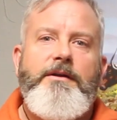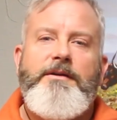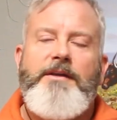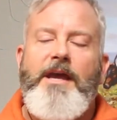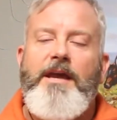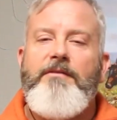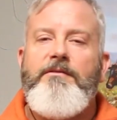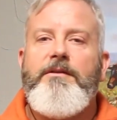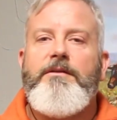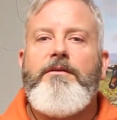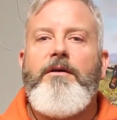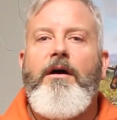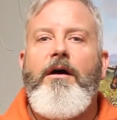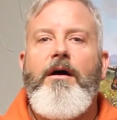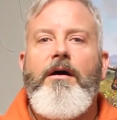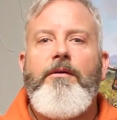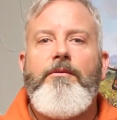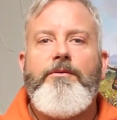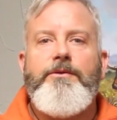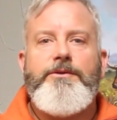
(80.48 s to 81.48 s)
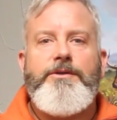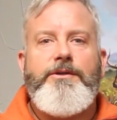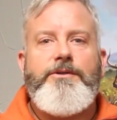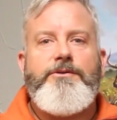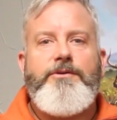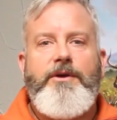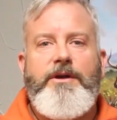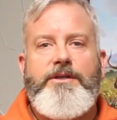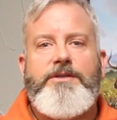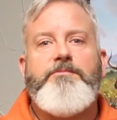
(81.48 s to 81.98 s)
David thought was a
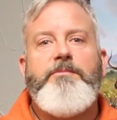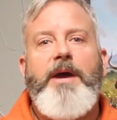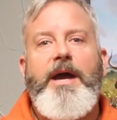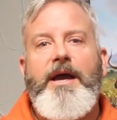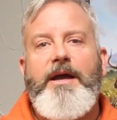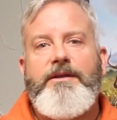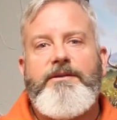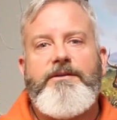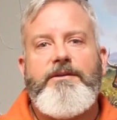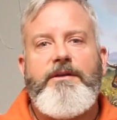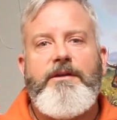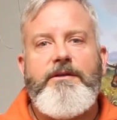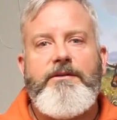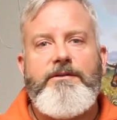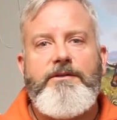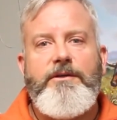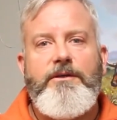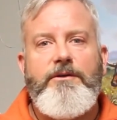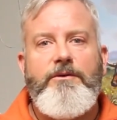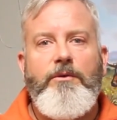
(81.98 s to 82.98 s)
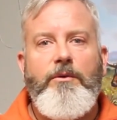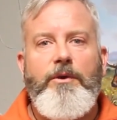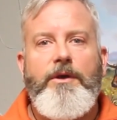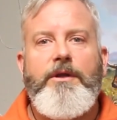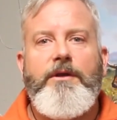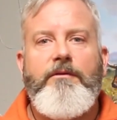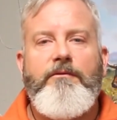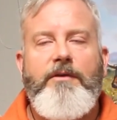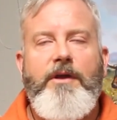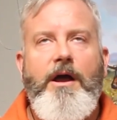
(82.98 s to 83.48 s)
trespass against the
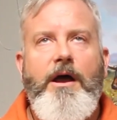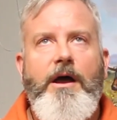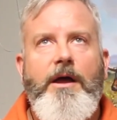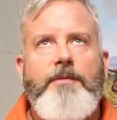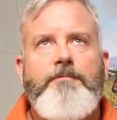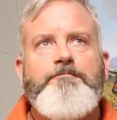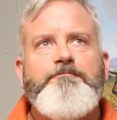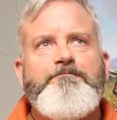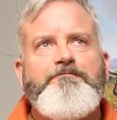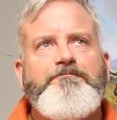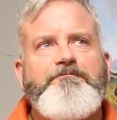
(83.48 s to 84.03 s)
anointing of God.